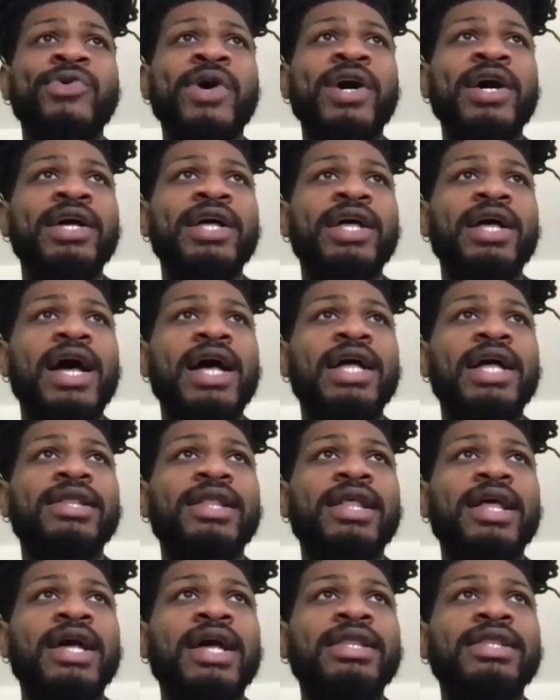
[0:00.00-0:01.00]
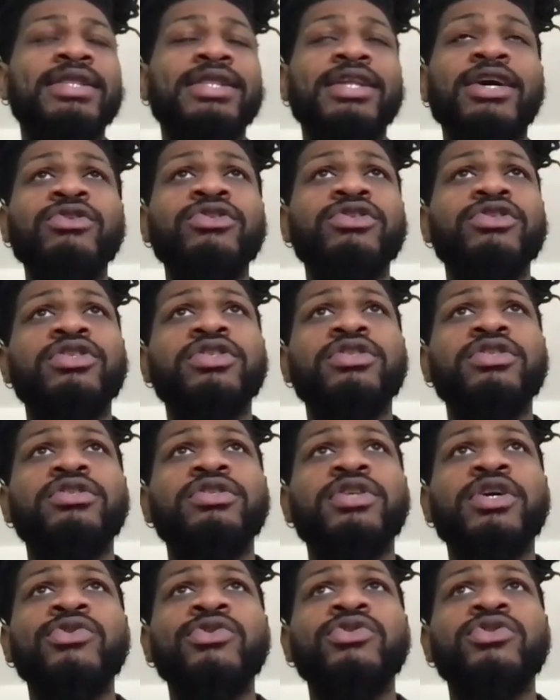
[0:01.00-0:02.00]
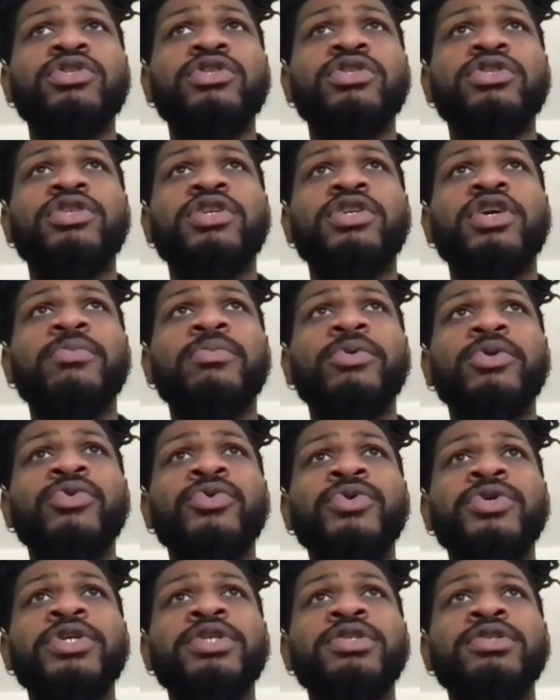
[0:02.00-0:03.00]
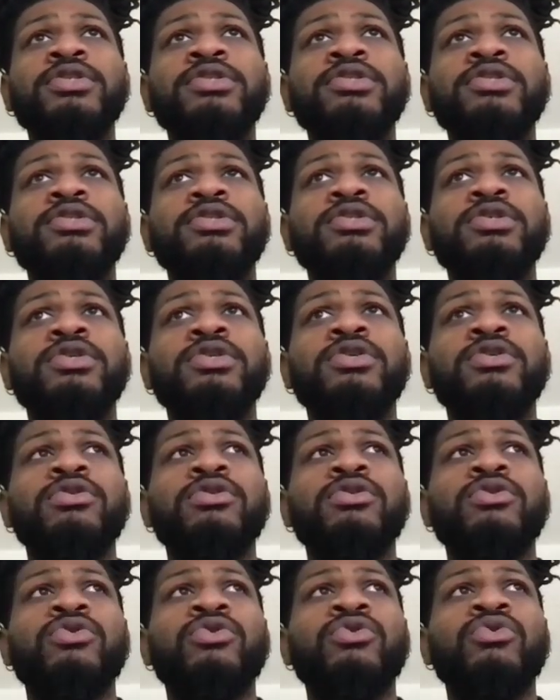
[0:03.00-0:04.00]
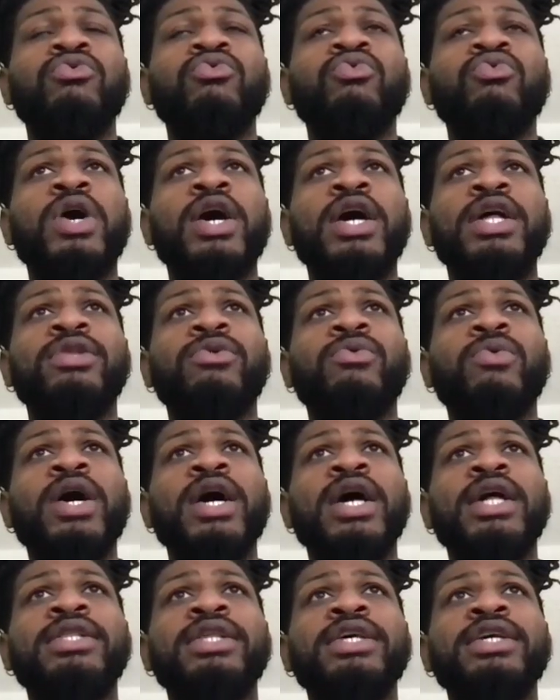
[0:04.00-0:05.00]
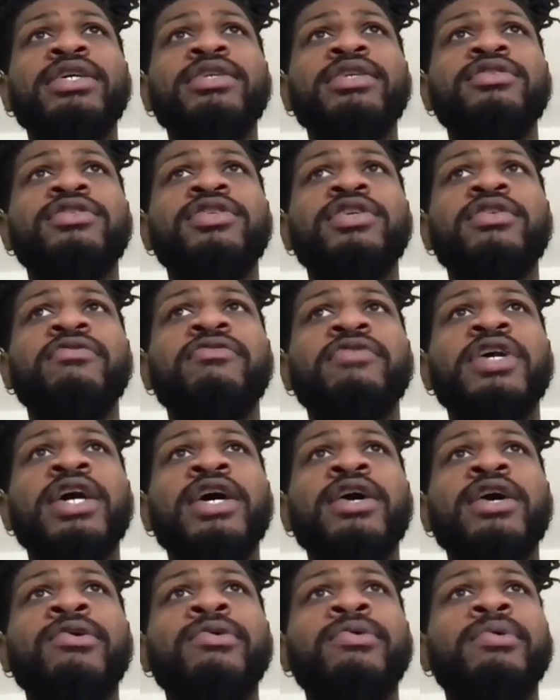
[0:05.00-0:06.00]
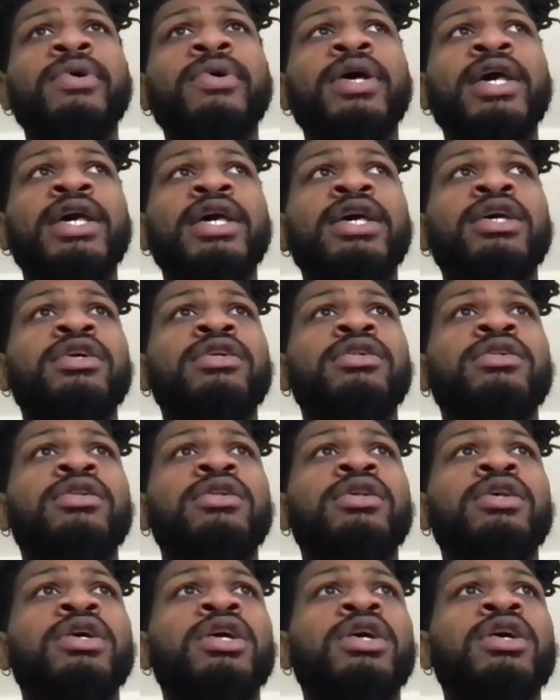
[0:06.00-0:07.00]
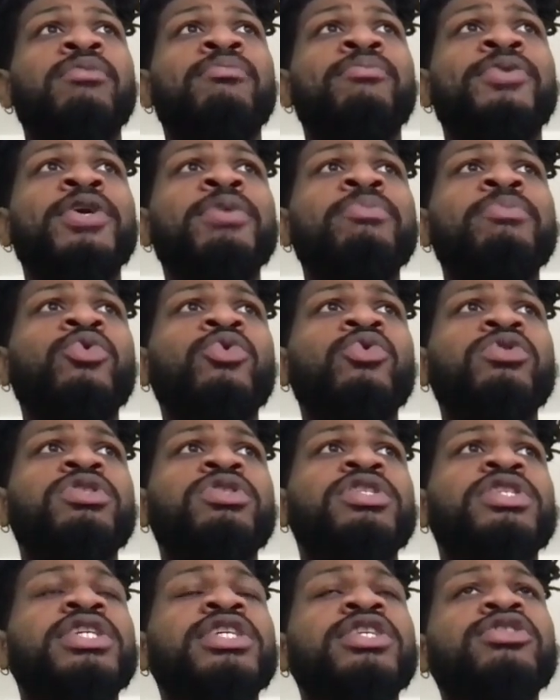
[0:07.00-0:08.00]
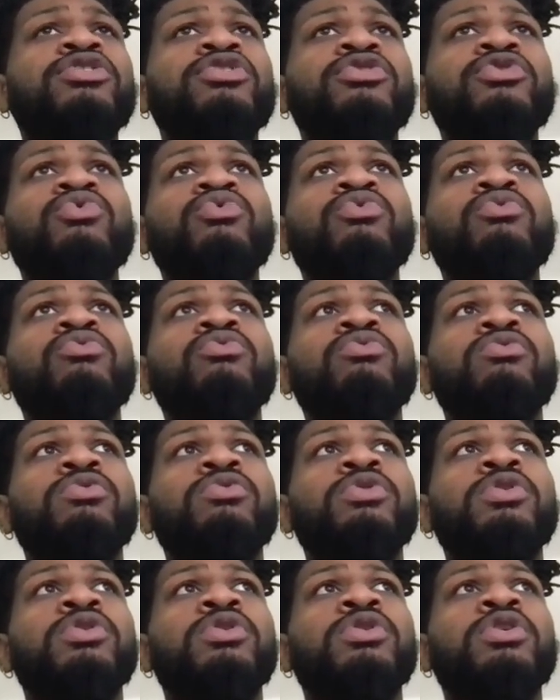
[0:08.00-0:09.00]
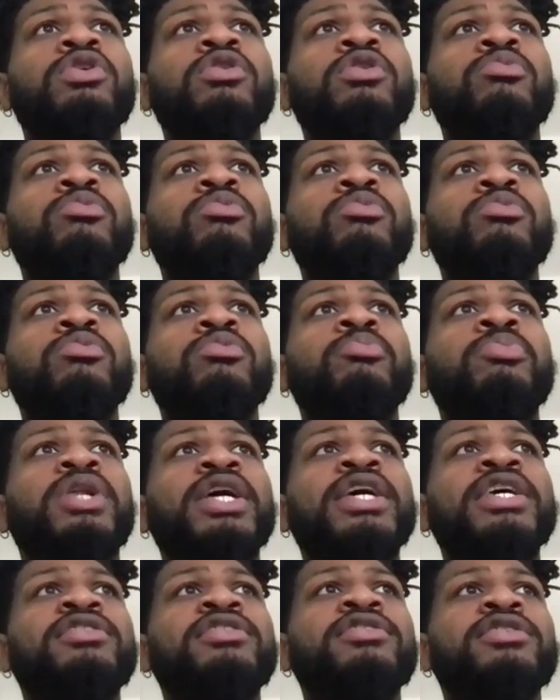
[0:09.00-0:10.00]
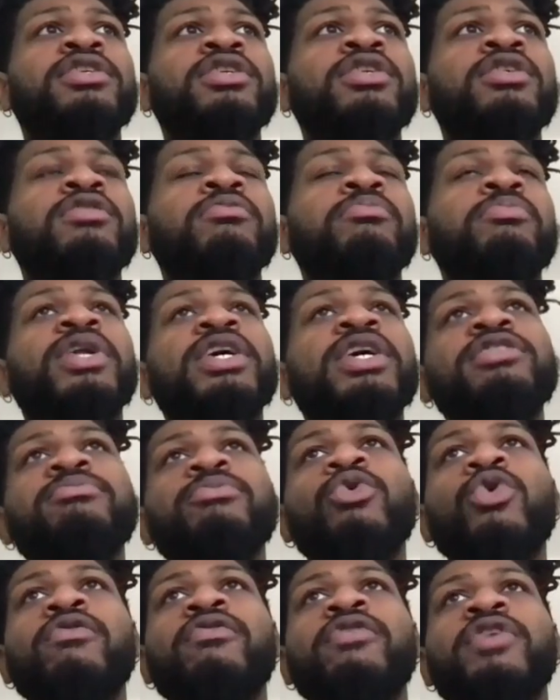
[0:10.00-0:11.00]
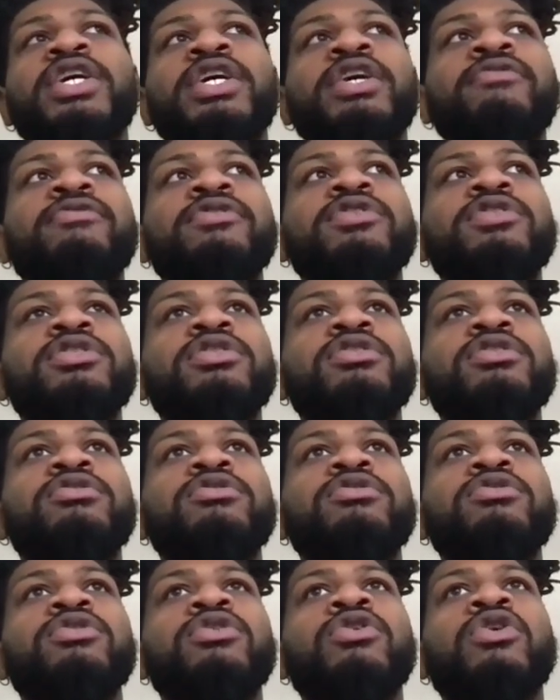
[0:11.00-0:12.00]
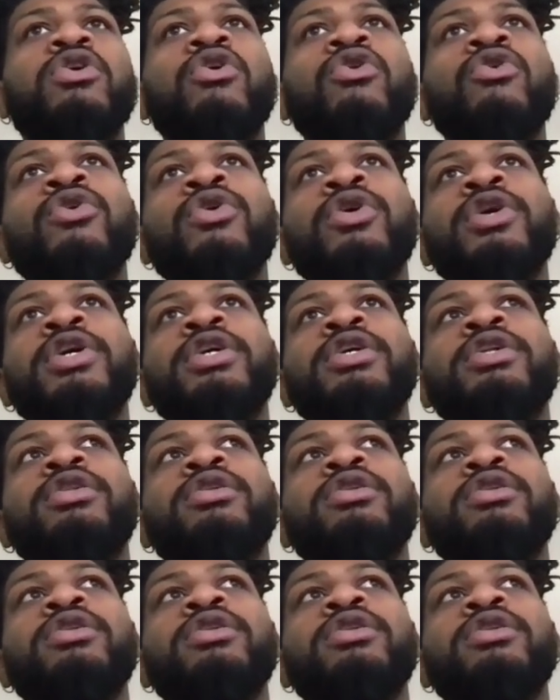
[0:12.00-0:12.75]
I those are just a couple of reasons why I think it's tough now, and people tend to place more of an emphasis on